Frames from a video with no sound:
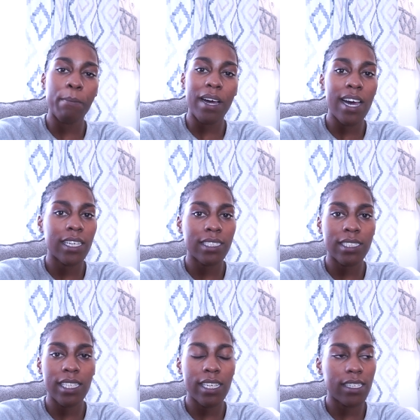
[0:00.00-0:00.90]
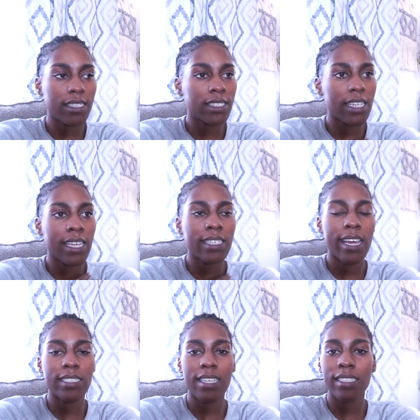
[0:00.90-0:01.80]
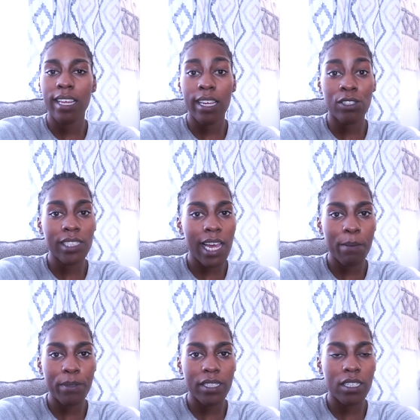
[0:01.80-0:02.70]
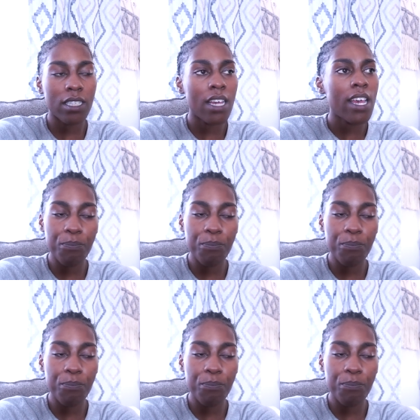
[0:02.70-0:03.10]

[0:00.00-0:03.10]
behind the scenes and that nothing else happens.